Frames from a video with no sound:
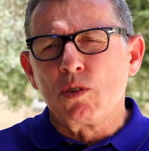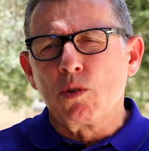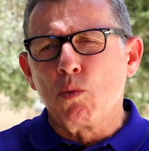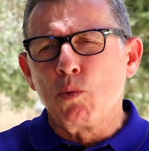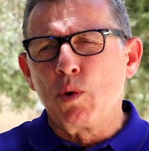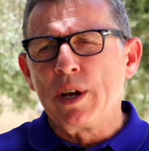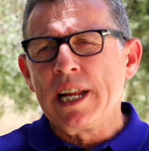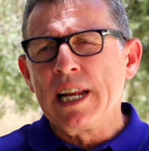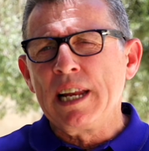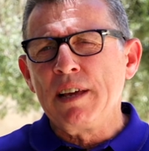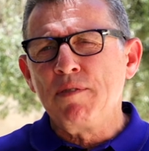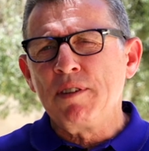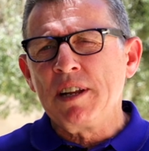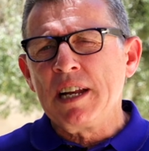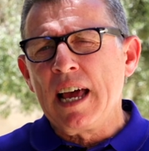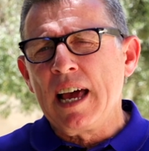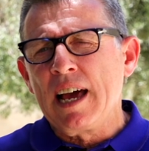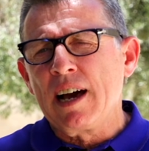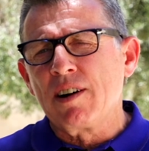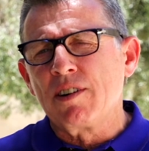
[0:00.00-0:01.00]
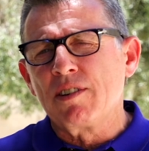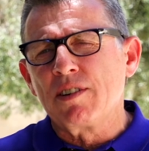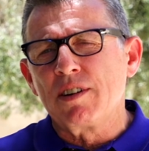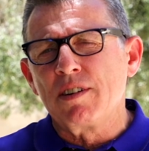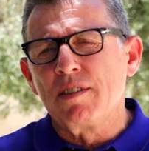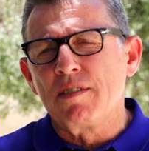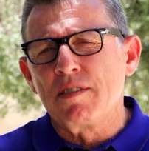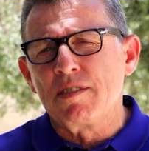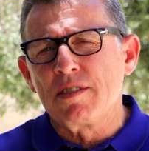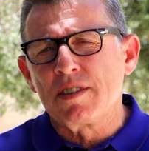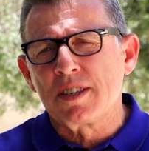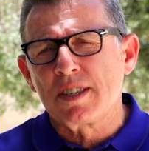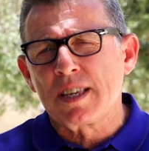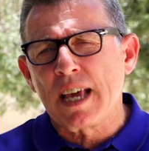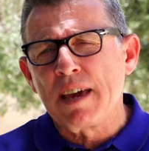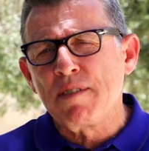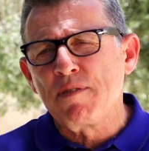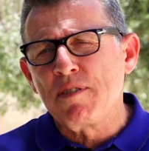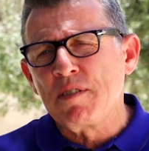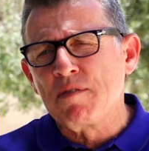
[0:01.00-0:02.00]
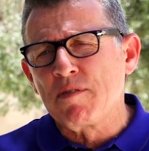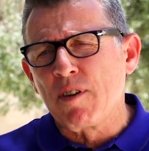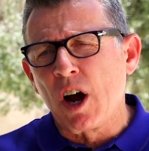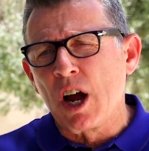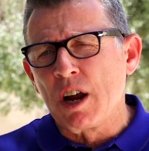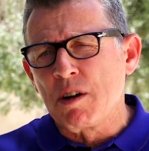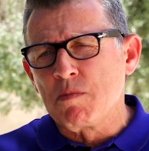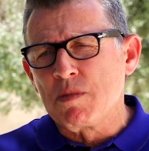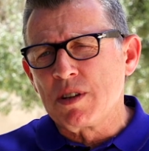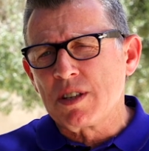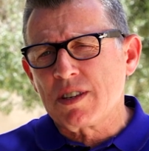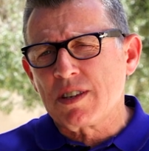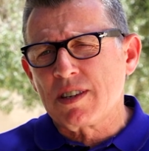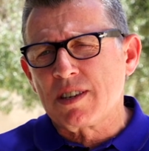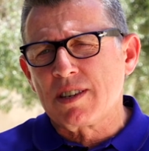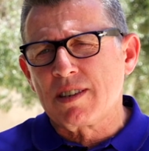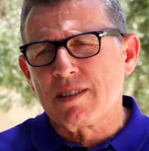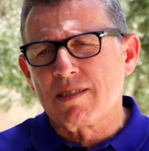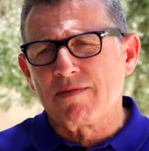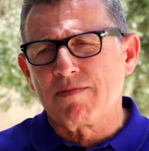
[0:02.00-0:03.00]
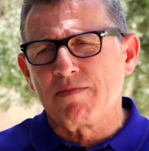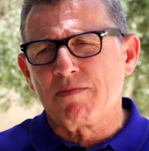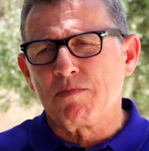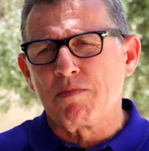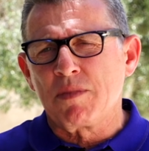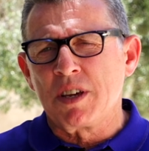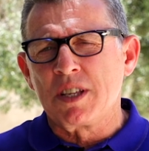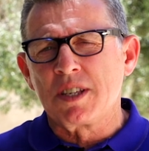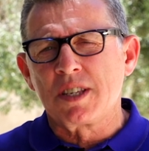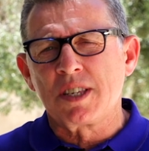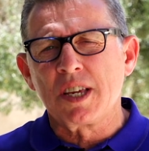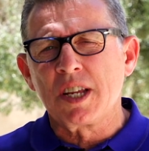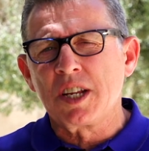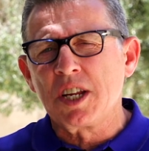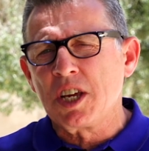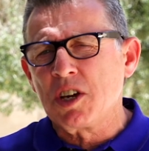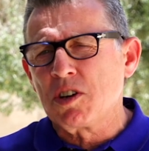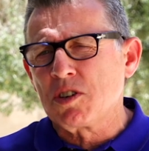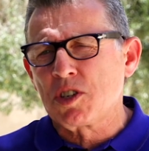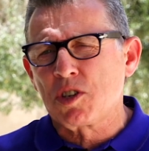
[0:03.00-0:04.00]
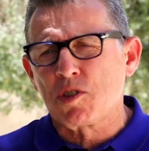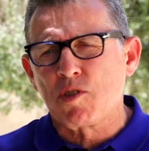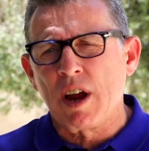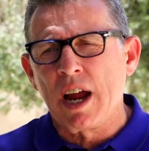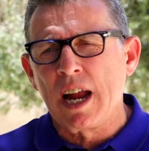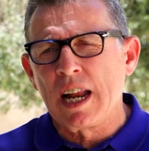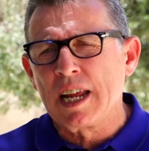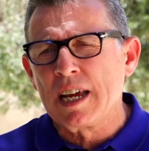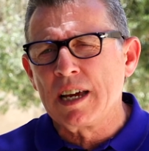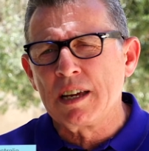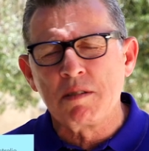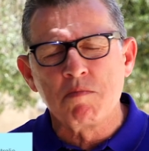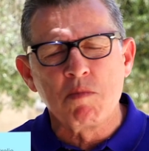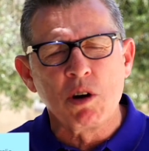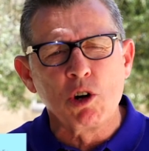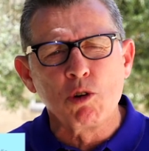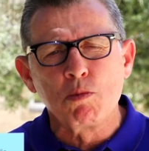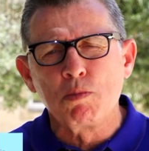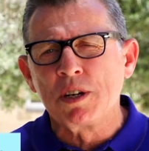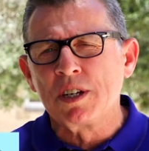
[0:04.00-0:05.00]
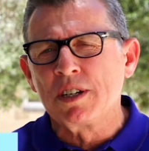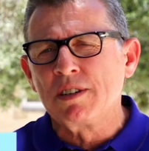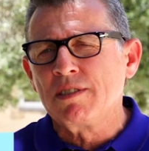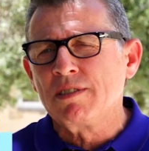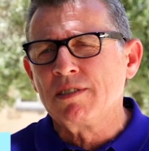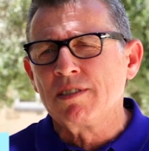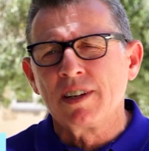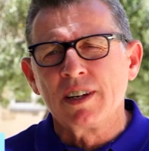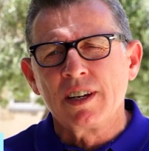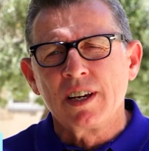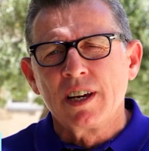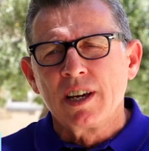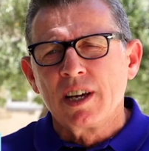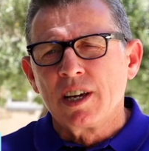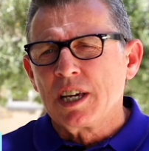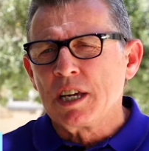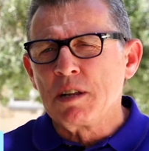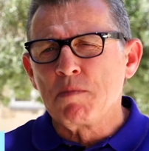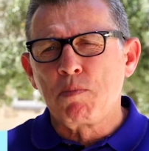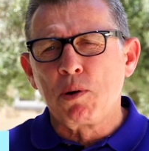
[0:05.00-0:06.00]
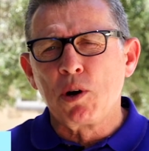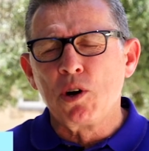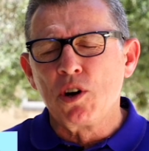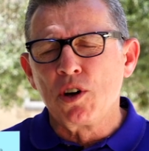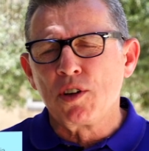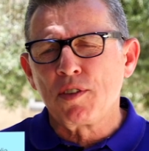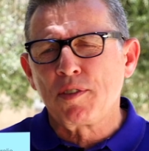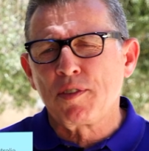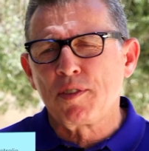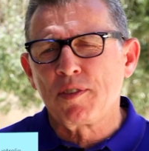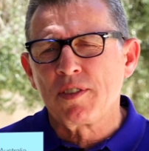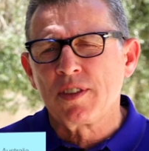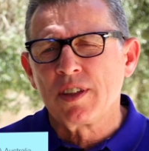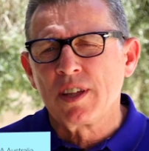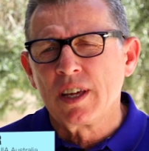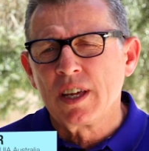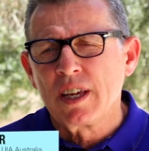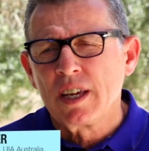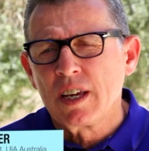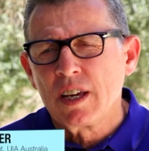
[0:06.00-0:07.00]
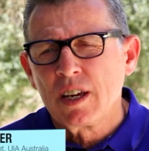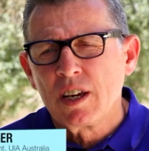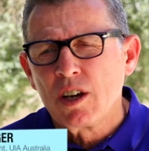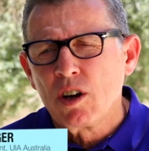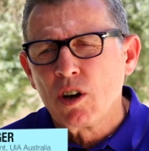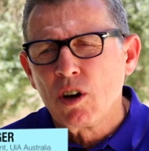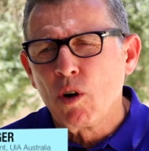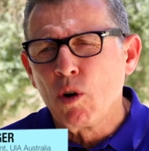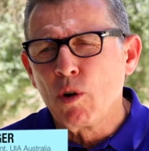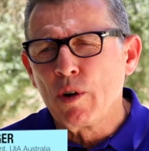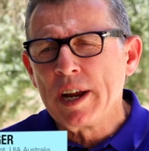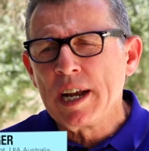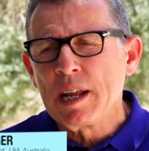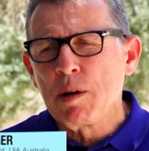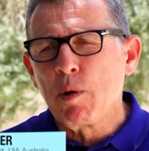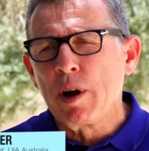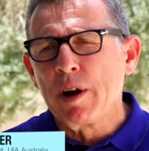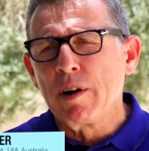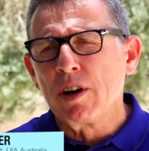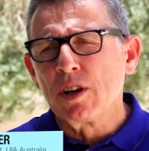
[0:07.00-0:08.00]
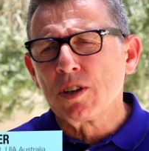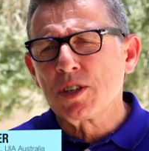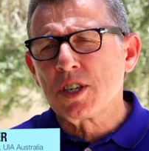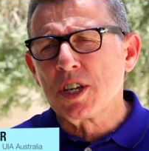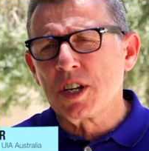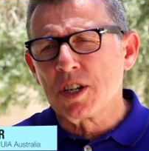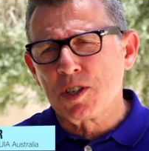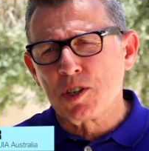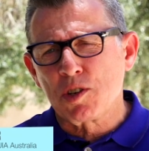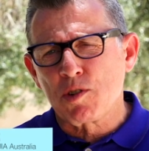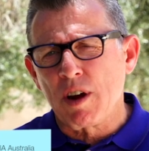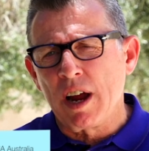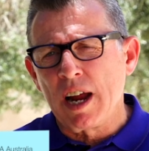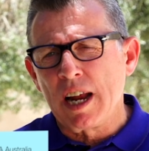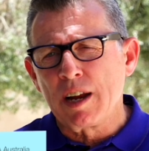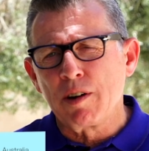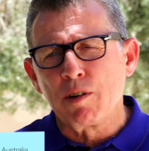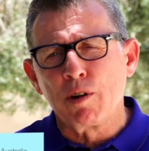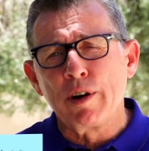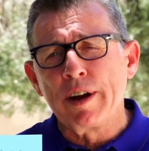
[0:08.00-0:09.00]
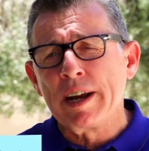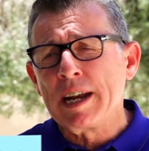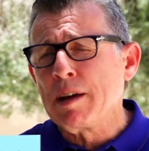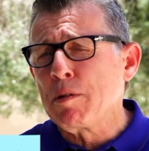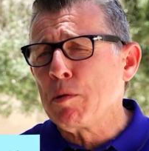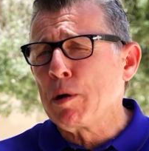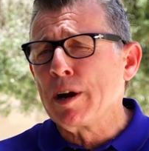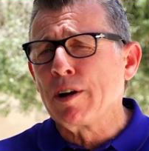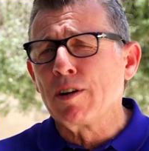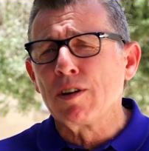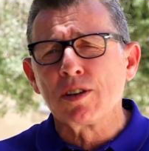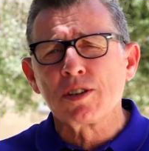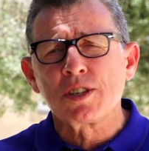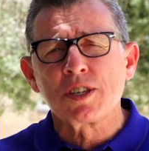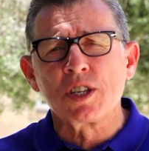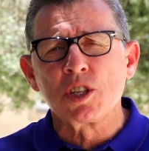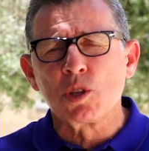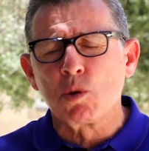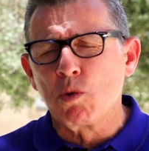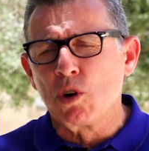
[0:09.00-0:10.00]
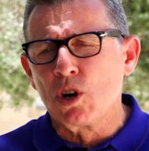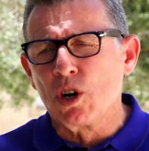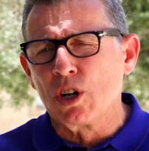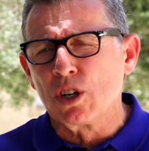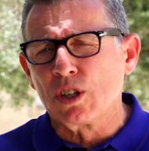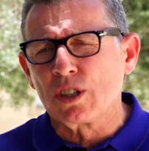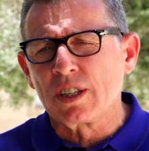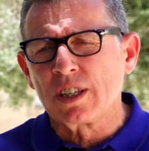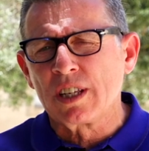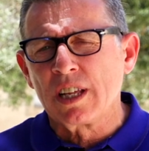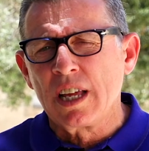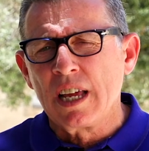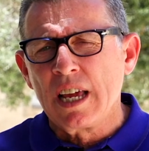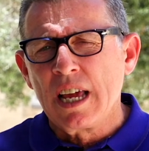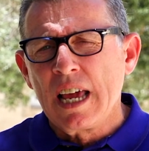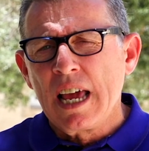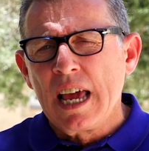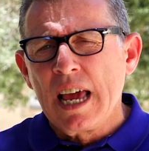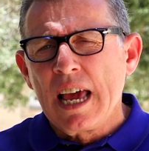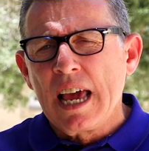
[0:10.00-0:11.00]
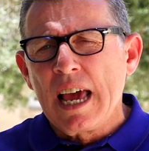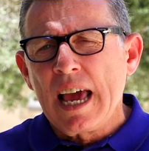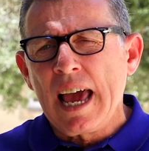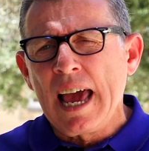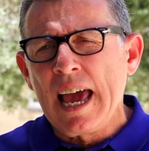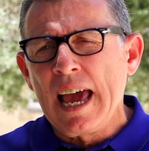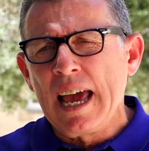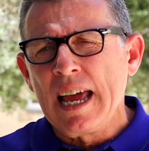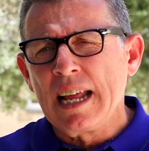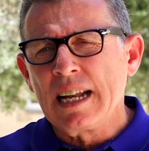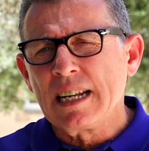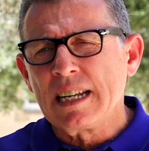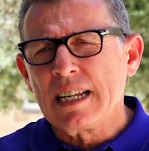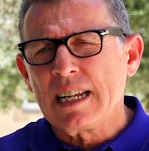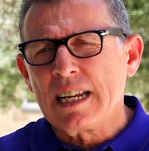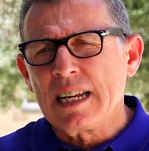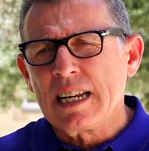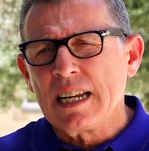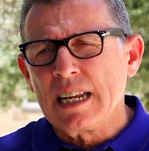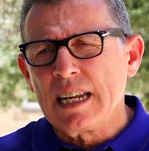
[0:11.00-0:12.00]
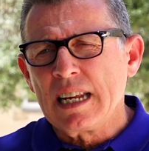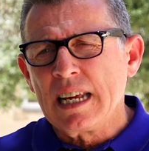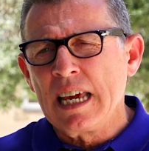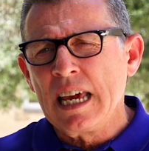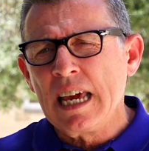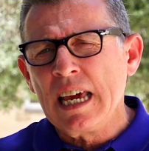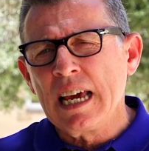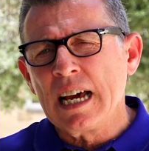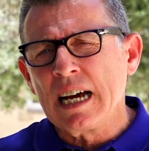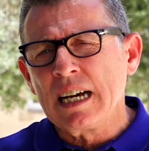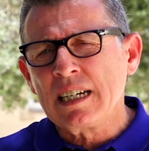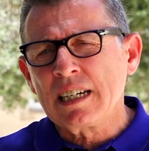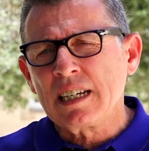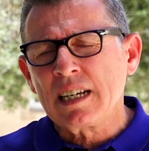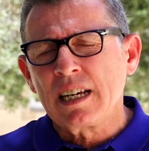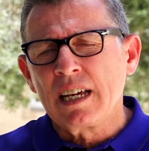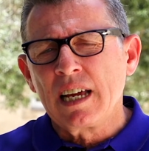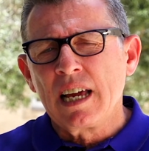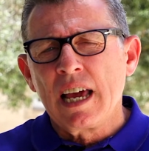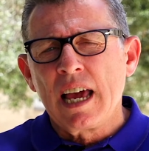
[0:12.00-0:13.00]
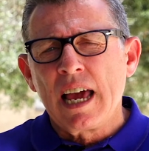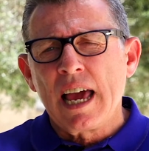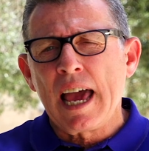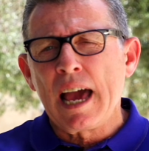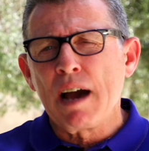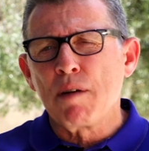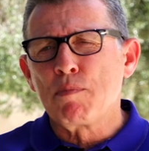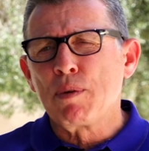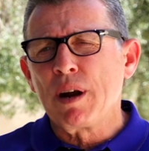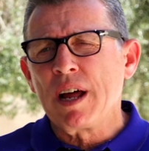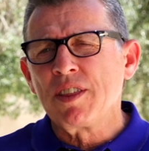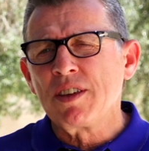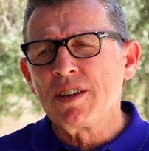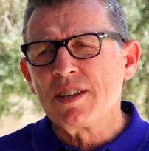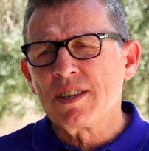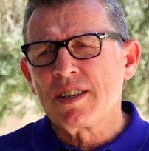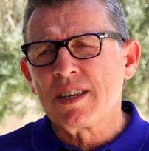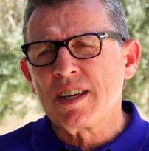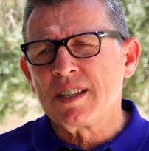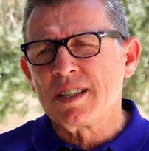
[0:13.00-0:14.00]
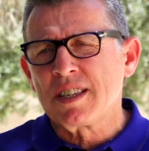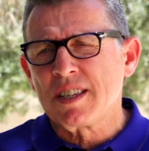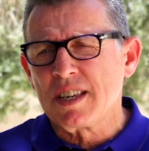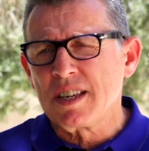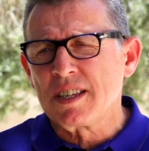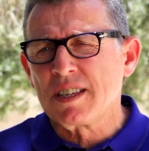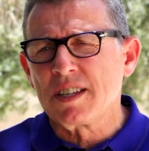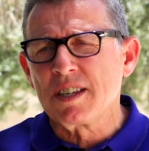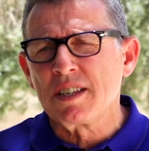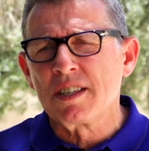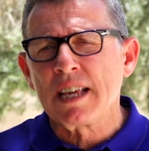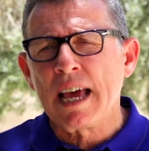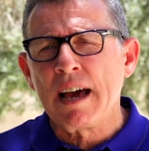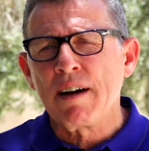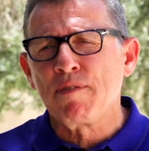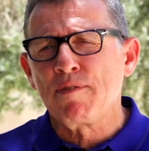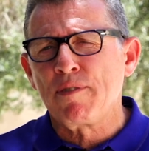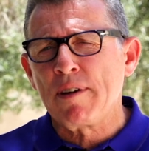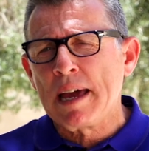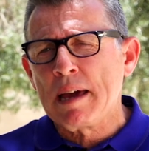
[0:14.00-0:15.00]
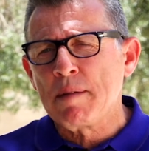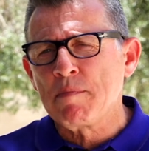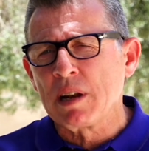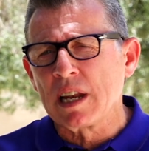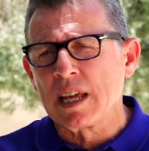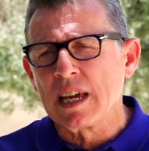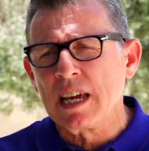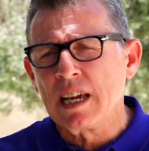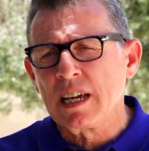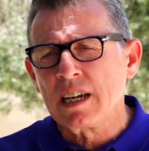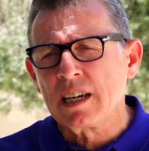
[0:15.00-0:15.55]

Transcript: We live in our safe environments in Sydney, Australia, in Melbourne, in Perth, or anywhere else in Australia or anywhere else in the world. And here, our brothers and sisters, our family,